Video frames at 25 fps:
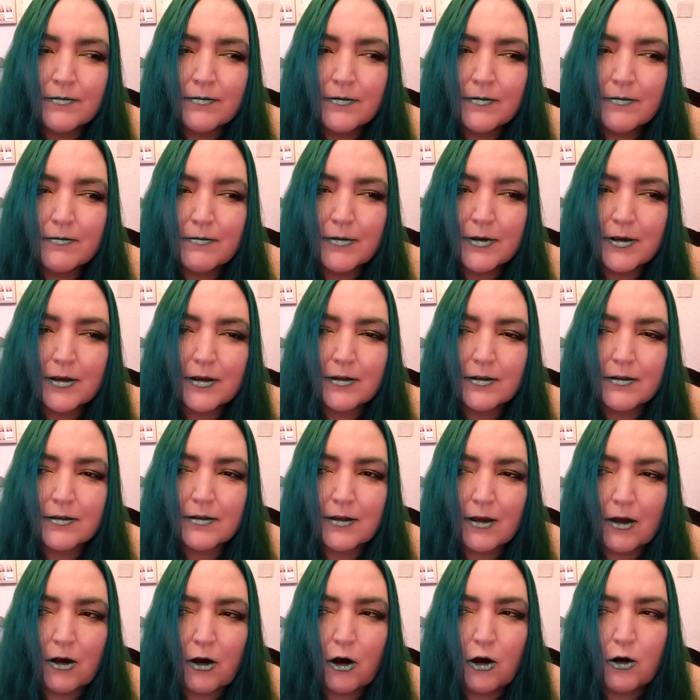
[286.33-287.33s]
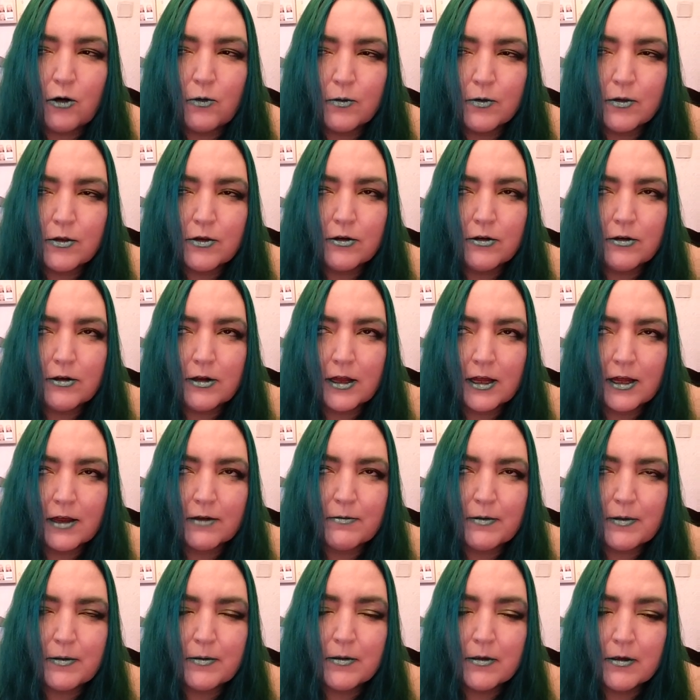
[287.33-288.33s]
because I always look like I've
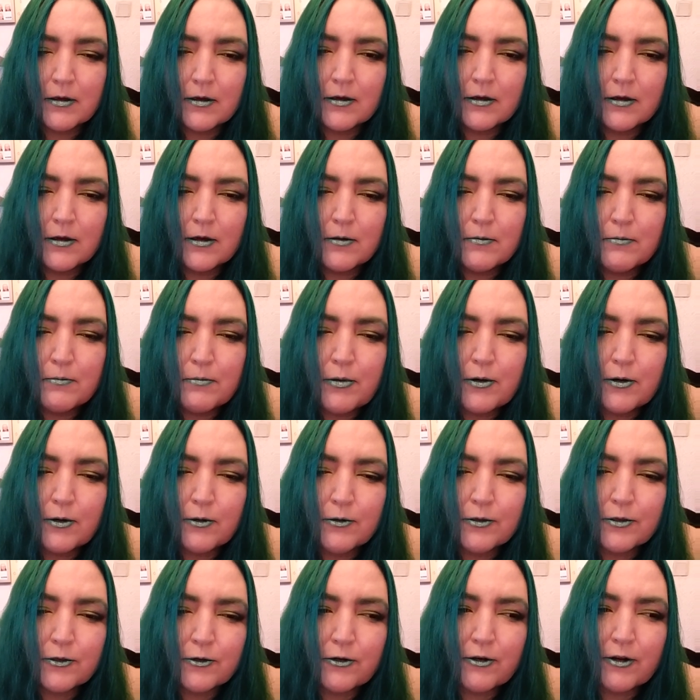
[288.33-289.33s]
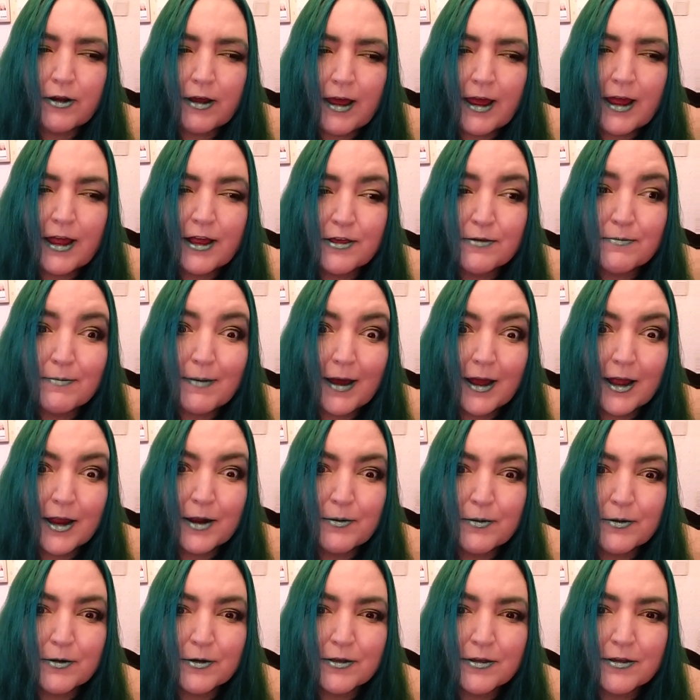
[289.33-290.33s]
been pulled through a hedge
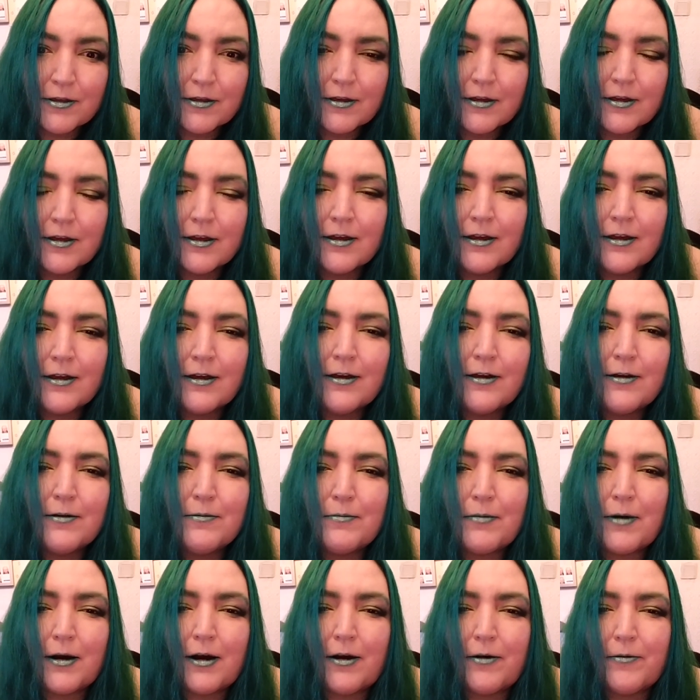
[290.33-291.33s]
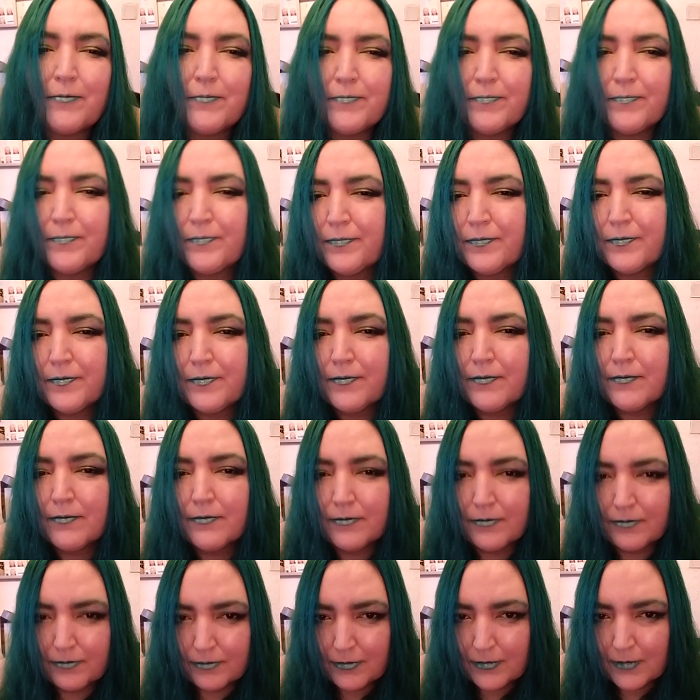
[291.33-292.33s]
backwards. But
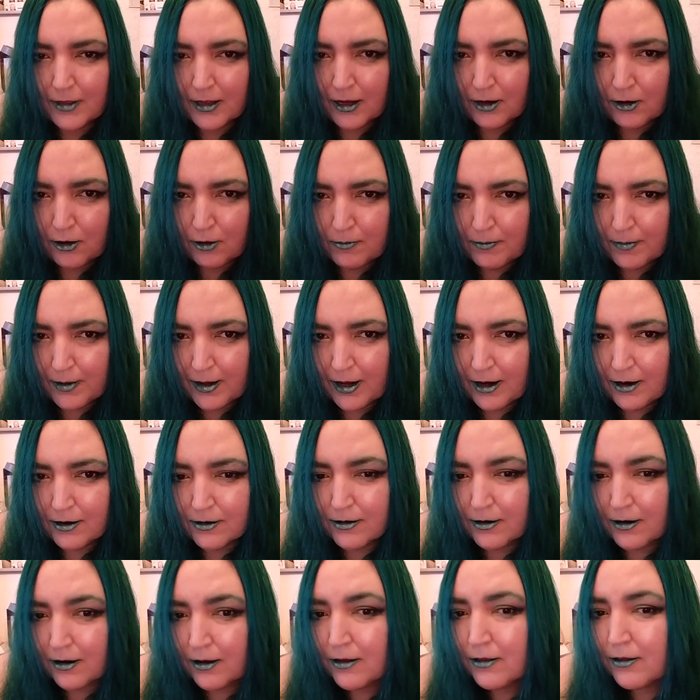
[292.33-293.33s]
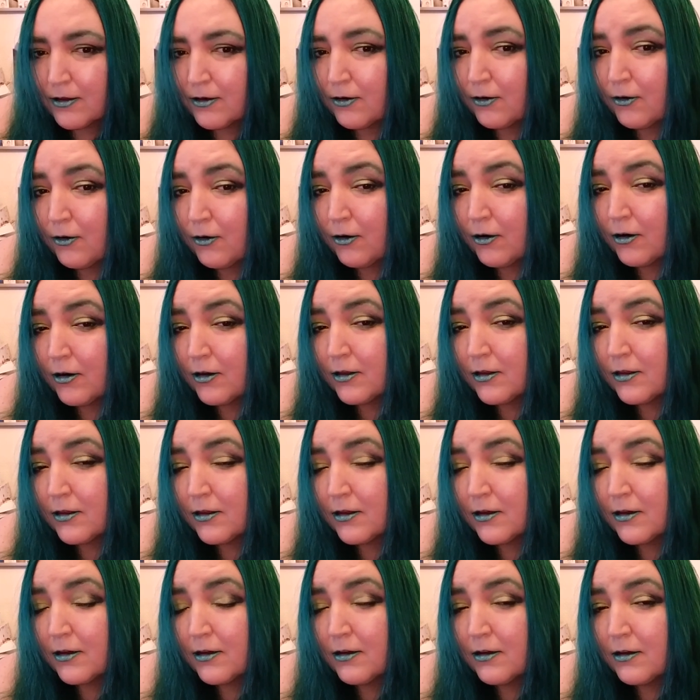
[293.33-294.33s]
I got my hair done
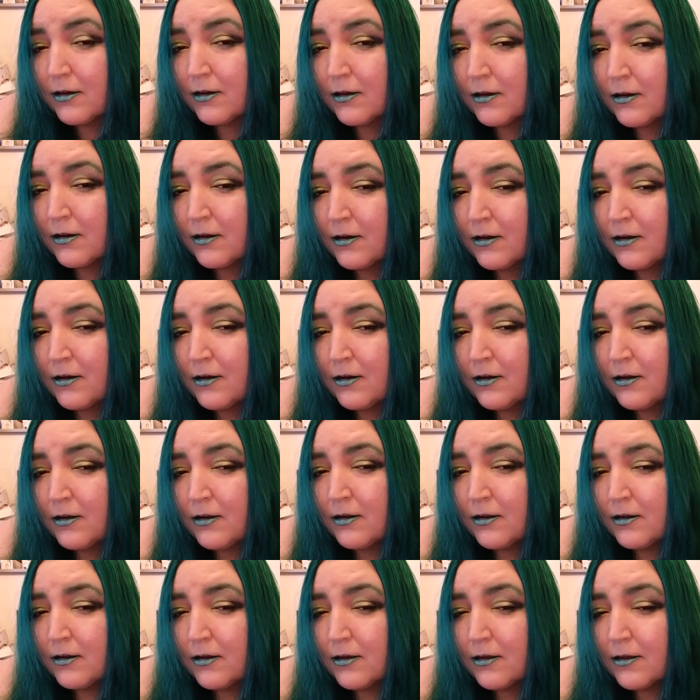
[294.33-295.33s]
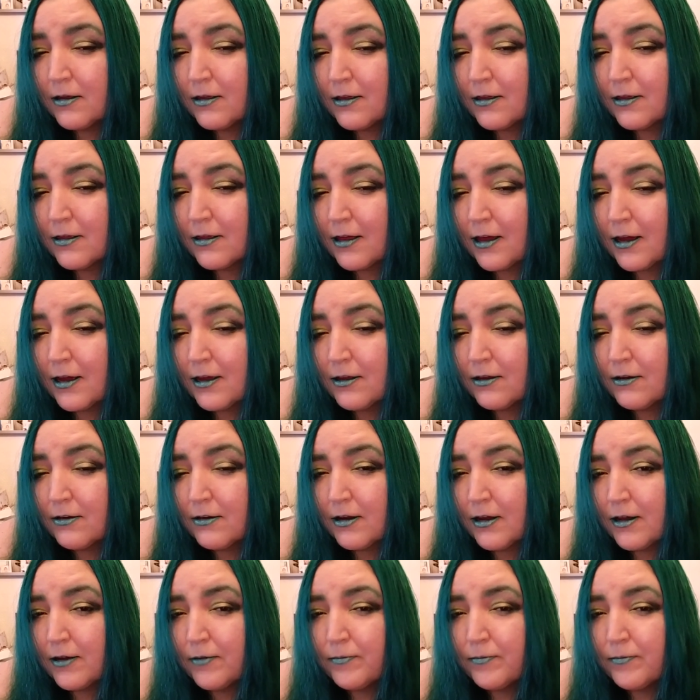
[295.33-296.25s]
on Saturday